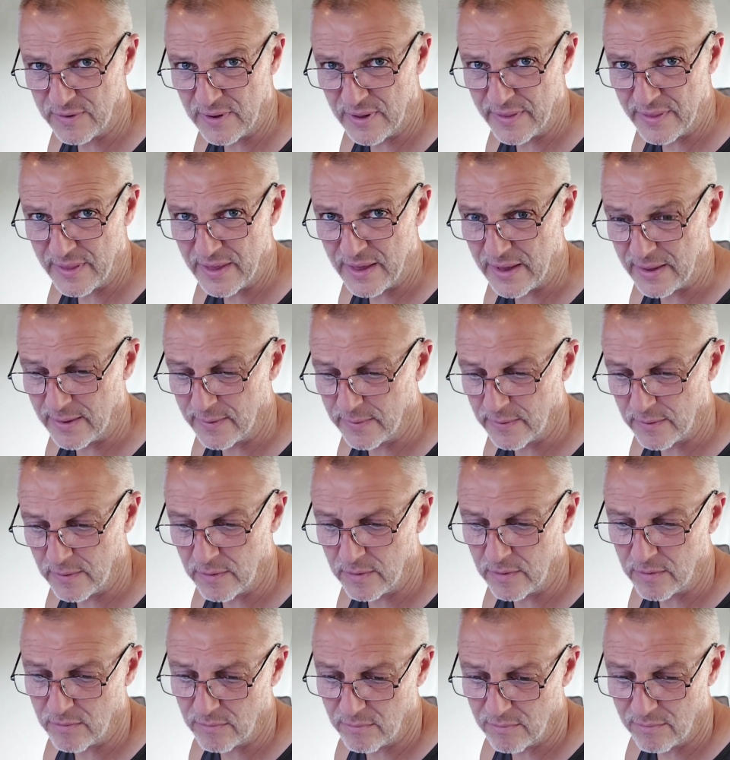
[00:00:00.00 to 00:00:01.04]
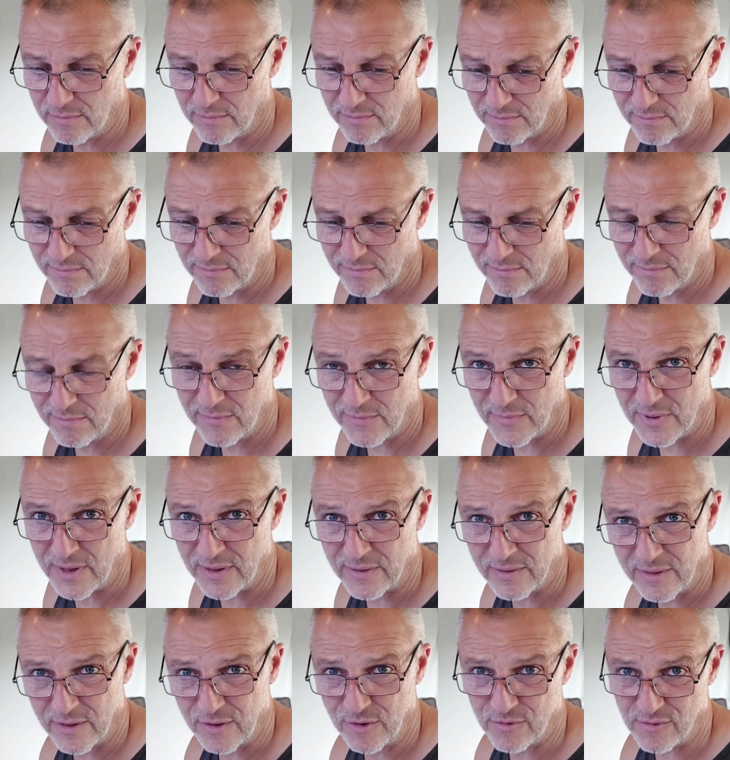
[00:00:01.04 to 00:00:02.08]
like that, and yeah,
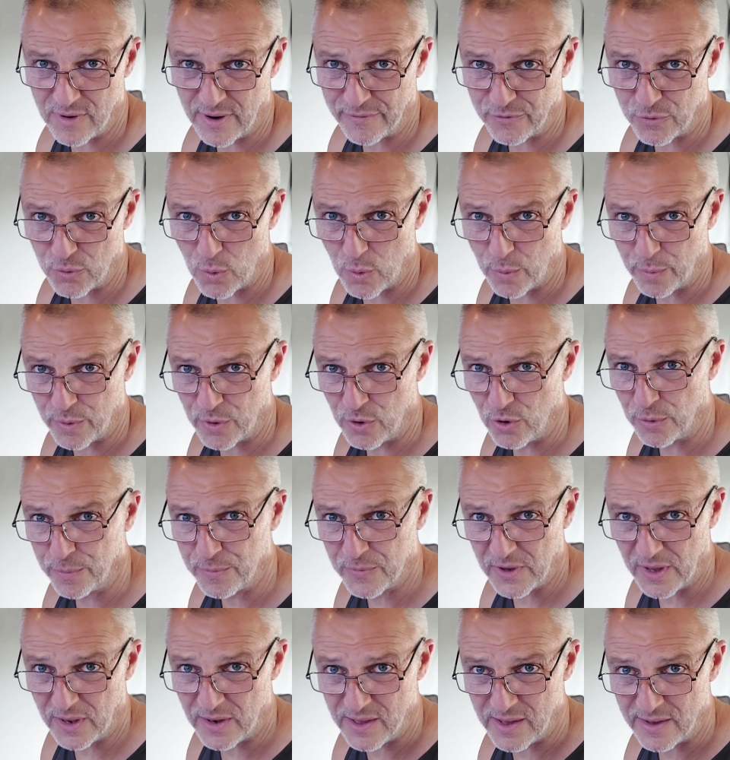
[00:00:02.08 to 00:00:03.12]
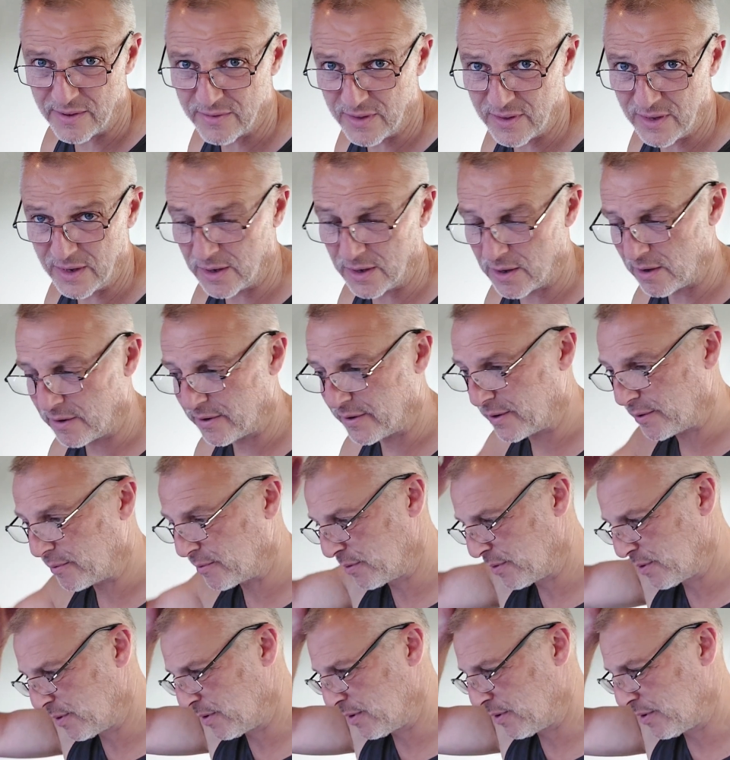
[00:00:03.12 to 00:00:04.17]
they're going to have to open it up, take the SD card out
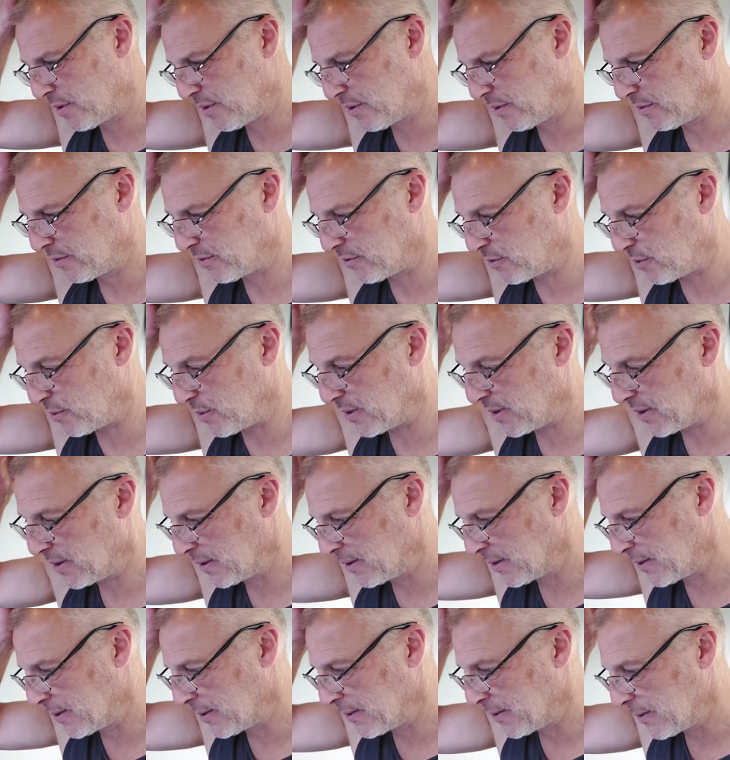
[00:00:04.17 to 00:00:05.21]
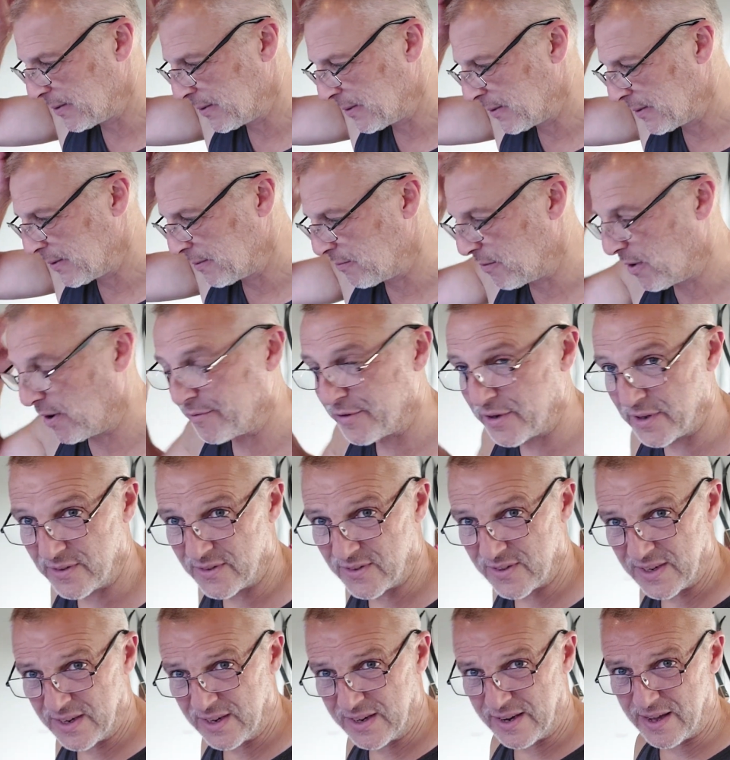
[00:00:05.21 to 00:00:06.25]
to do it, rather than
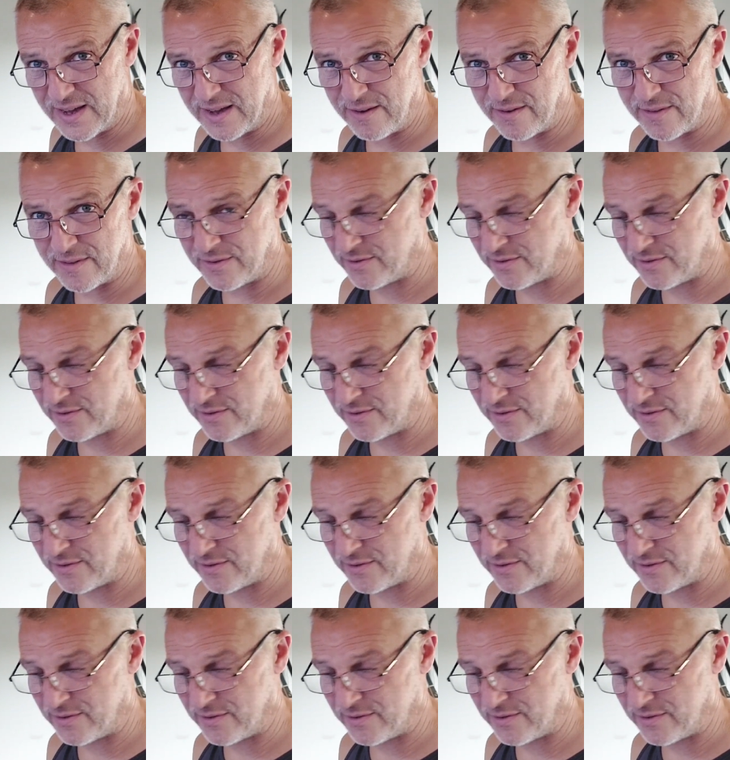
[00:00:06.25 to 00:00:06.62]
taking it out of the